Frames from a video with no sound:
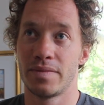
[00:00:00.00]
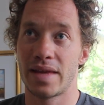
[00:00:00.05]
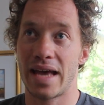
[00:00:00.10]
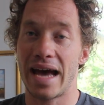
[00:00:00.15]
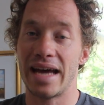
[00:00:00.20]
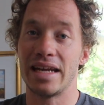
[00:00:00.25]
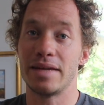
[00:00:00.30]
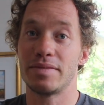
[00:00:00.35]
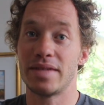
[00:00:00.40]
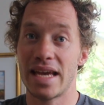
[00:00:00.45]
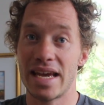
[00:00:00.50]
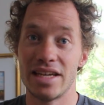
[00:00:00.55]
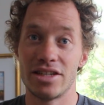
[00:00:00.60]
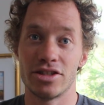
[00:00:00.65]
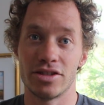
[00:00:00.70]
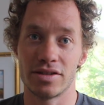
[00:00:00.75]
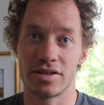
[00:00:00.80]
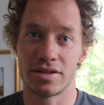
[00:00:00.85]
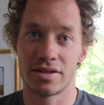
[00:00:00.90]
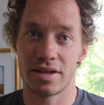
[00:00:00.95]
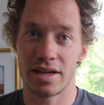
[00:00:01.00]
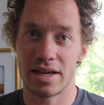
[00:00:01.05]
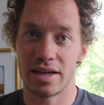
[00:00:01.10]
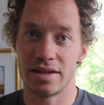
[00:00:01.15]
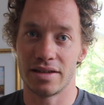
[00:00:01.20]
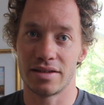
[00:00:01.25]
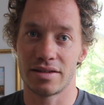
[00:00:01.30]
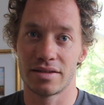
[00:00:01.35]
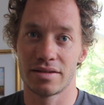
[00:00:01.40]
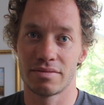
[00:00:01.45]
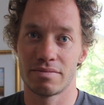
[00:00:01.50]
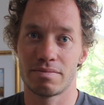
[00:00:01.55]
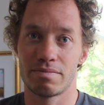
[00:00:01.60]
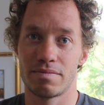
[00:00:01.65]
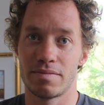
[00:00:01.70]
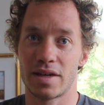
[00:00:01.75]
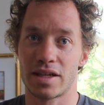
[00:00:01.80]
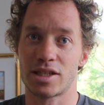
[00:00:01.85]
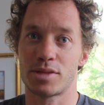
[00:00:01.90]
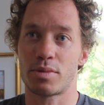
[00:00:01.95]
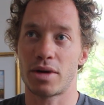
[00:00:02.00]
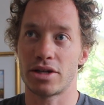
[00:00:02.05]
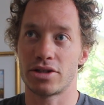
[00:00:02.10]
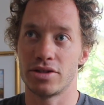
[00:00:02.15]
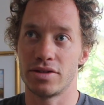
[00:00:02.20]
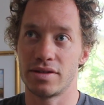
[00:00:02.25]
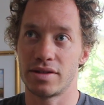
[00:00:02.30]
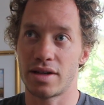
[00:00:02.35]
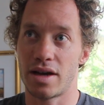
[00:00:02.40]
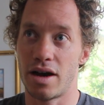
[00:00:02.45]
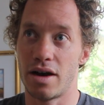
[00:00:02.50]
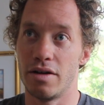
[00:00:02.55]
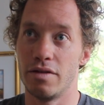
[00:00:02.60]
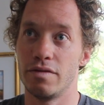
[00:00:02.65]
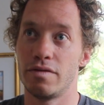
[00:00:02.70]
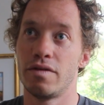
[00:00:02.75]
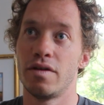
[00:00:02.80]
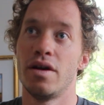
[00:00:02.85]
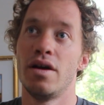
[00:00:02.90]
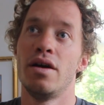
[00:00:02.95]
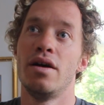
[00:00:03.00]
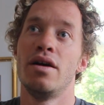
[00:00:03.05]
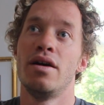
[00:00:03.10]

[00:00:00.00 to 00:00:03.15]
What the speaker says: adaptations and expressions of